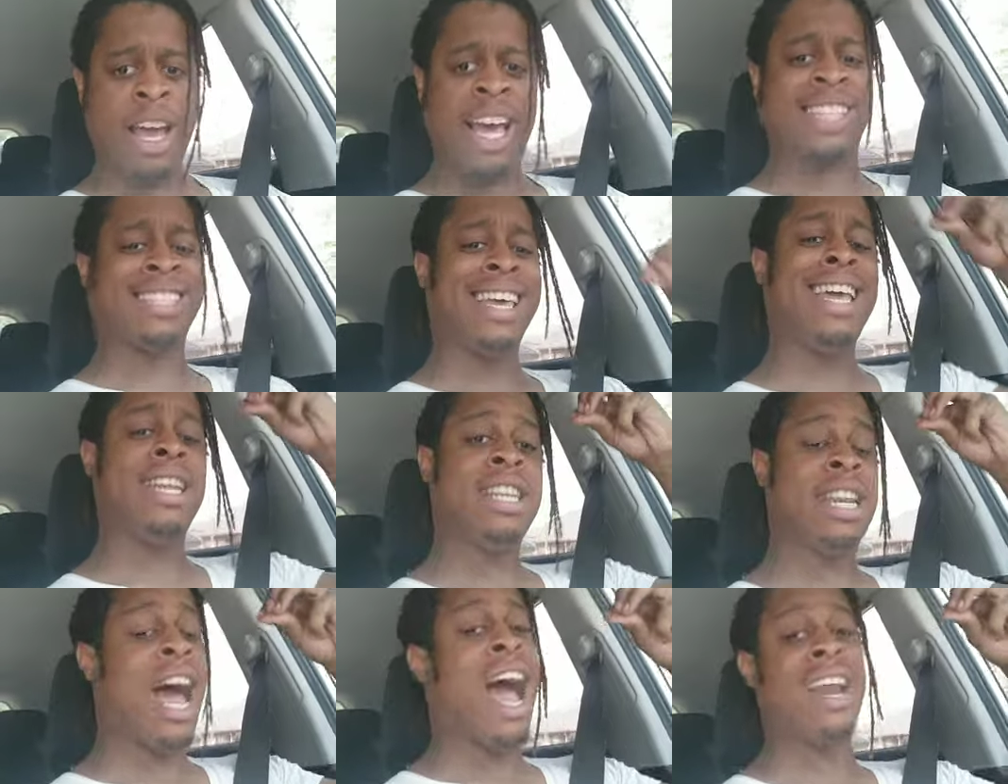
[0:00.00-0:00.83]

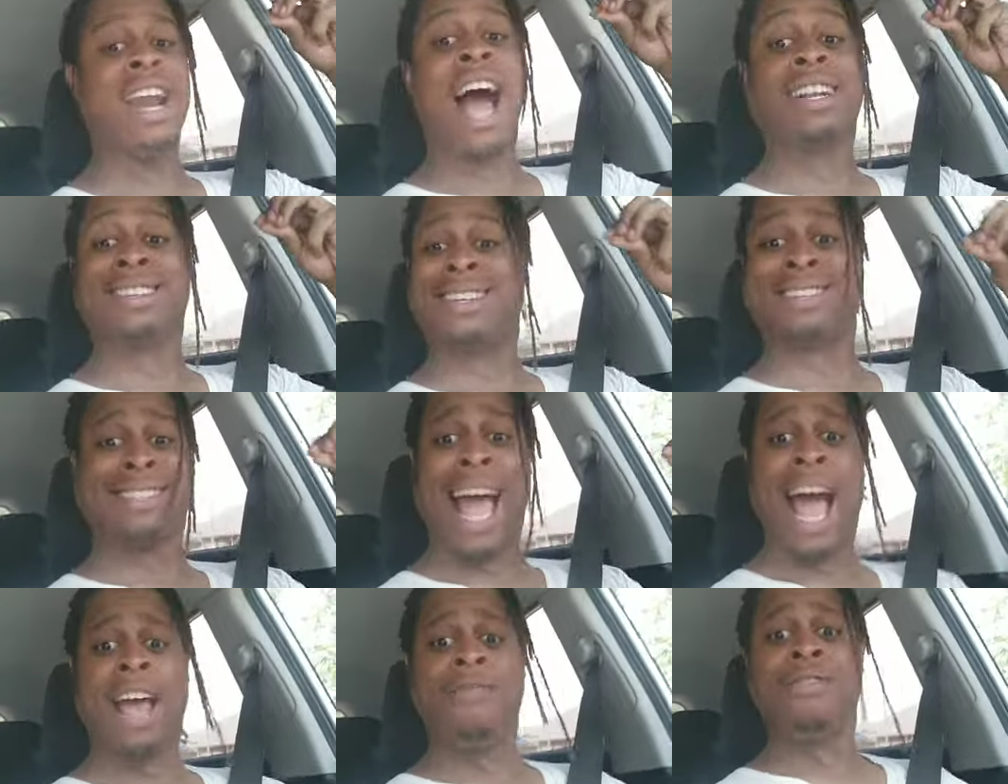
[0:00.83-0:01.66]
Not just that.
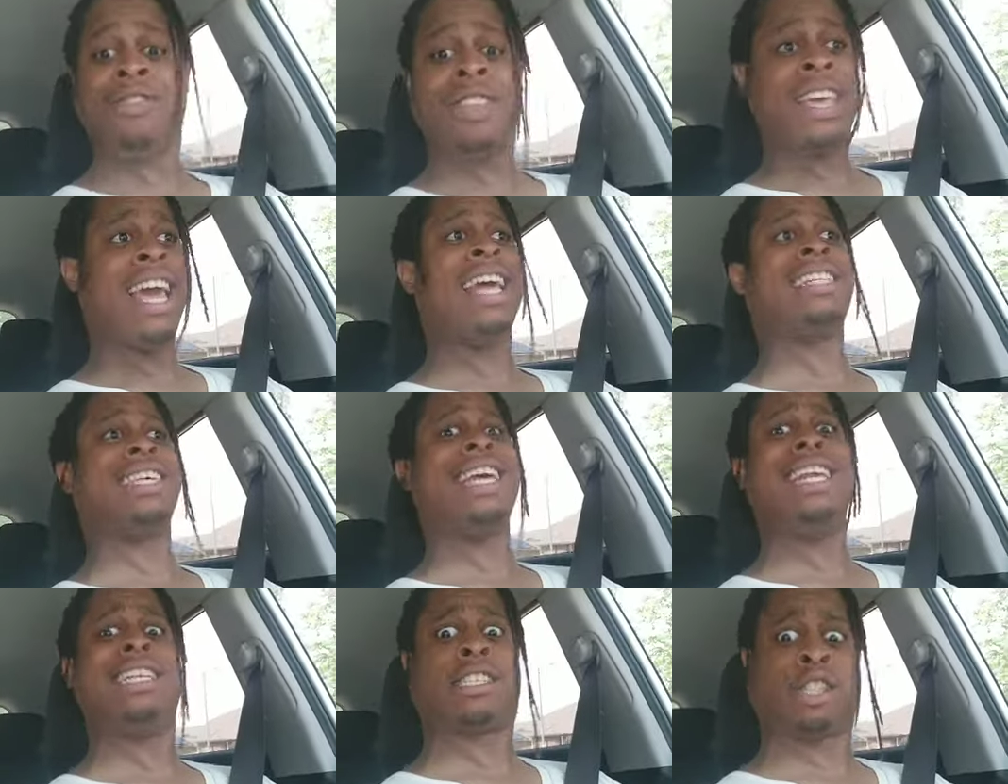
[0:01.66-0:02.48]
It's in his
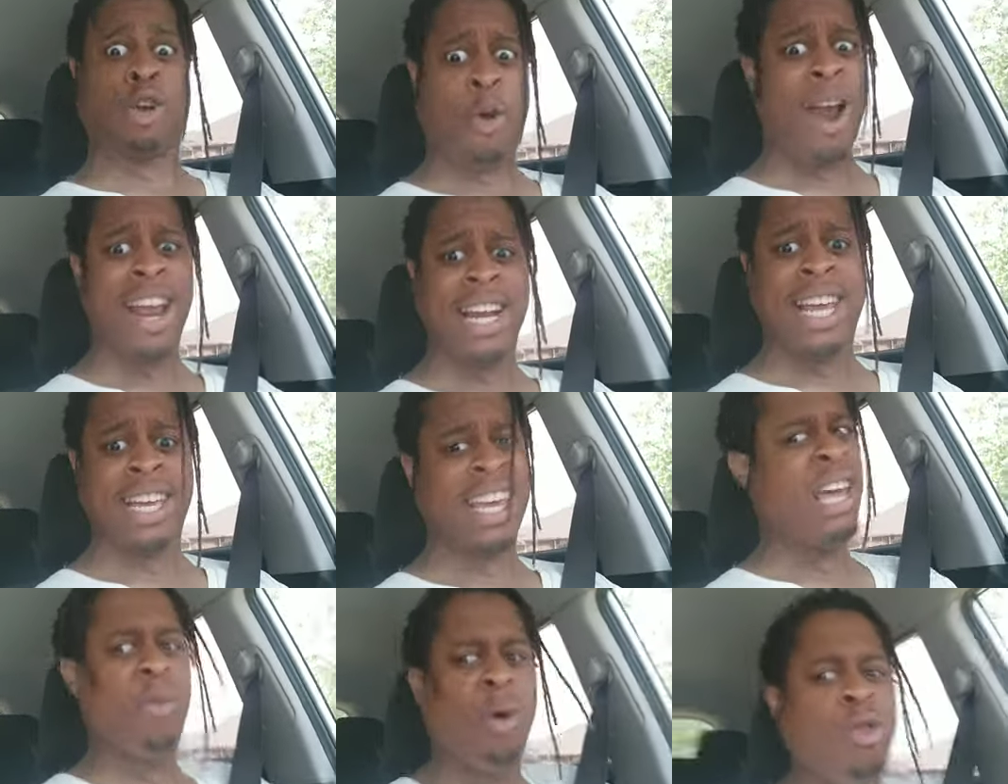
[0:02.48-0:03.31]
training. He will
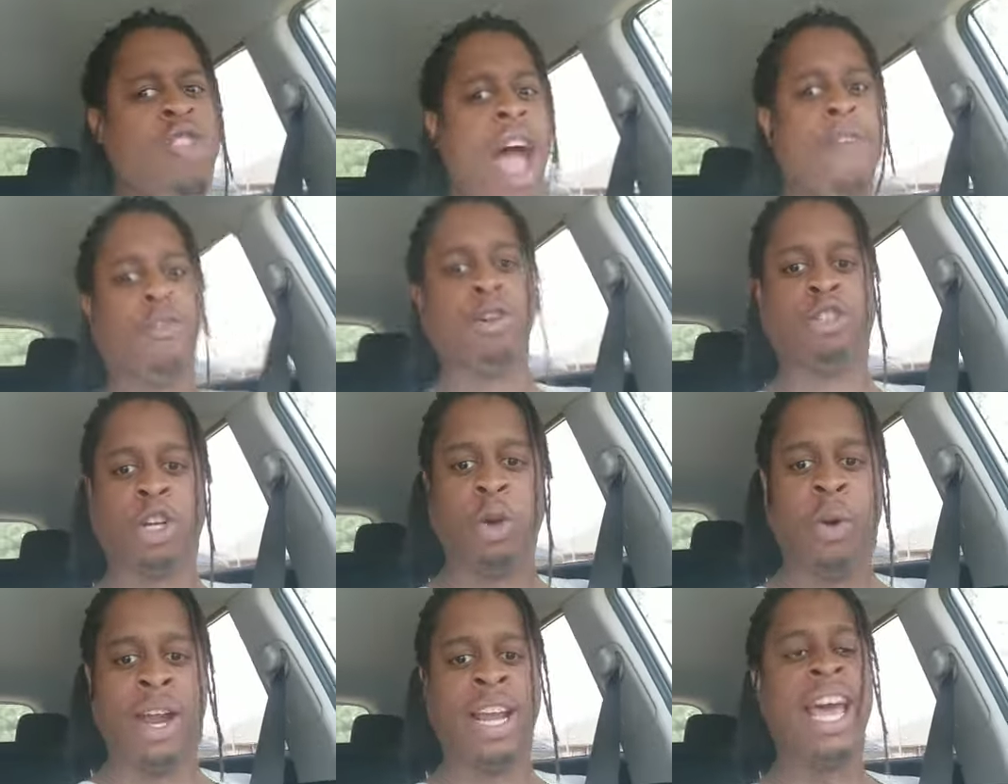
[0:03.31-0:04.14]
never do it.
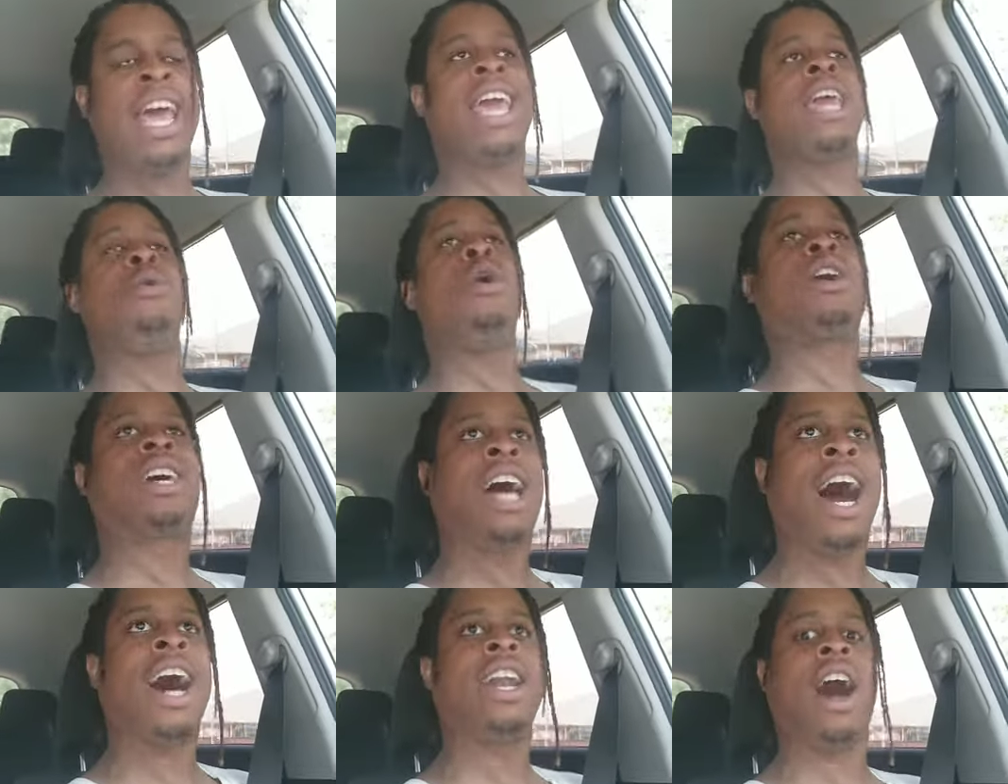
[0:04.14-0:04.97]
He will cut
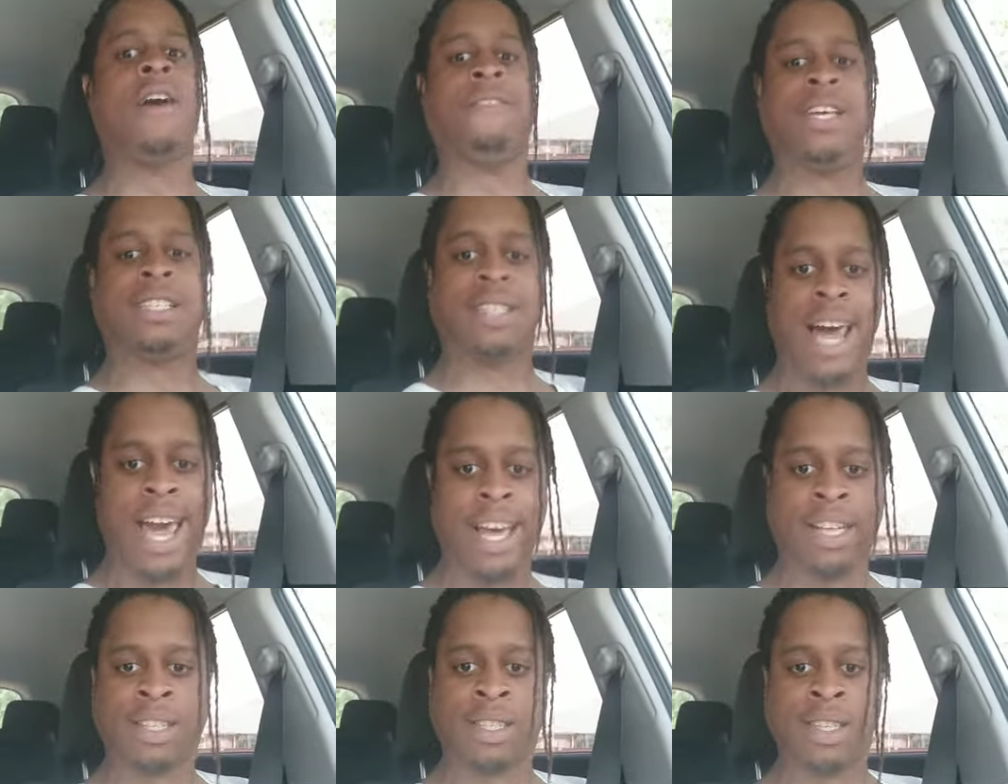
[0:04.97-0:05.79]
off his legs
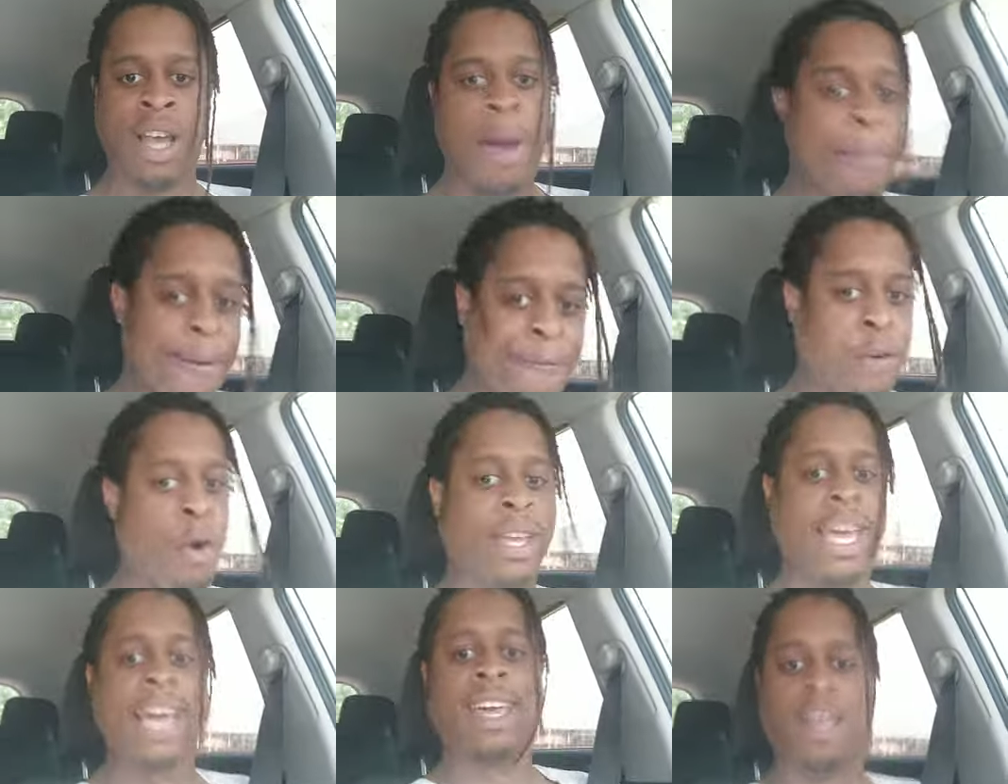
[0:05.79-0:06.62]
before kicking a
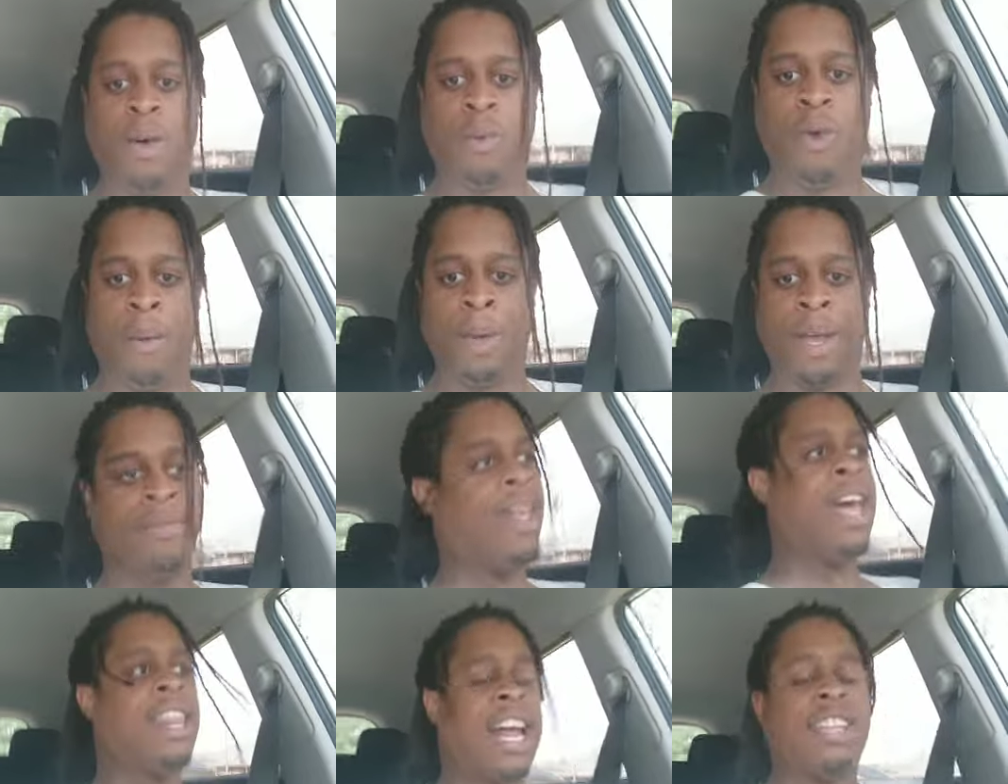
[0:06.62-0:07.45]
woman. That is
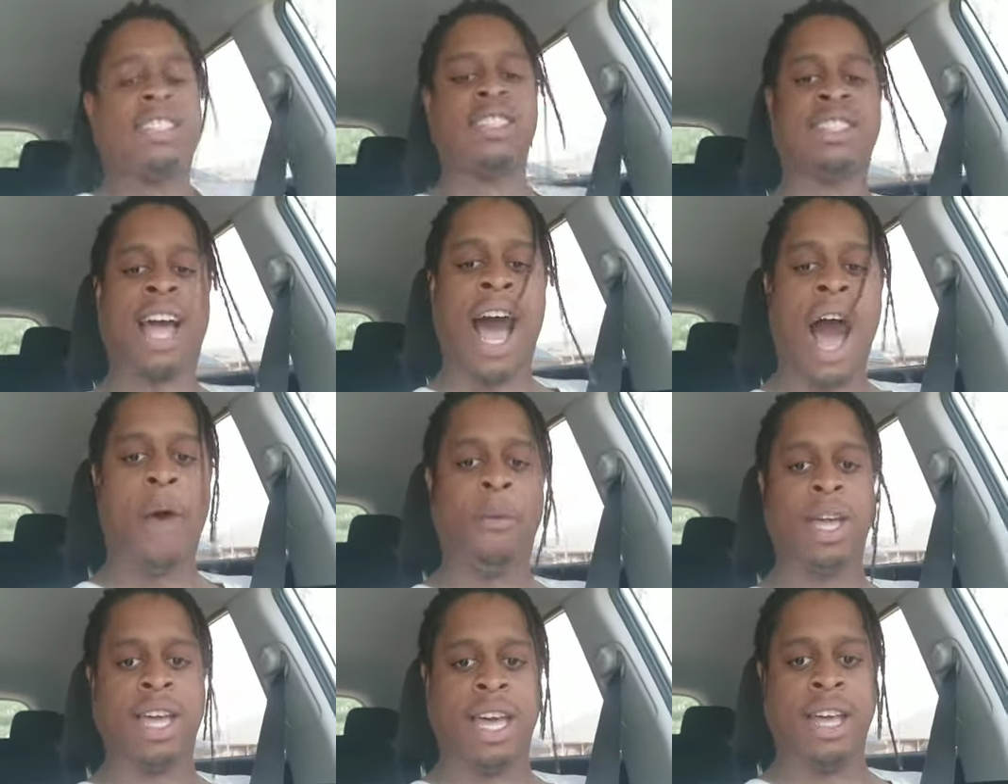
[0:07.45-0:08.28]
just how he
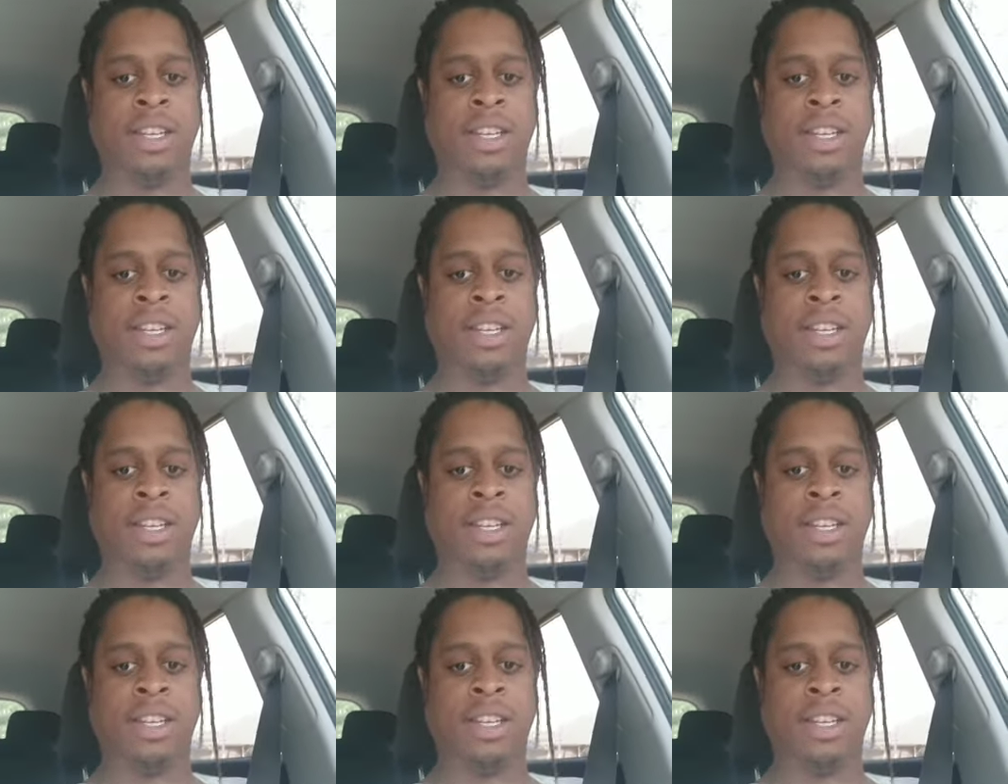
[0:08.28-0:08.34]
is.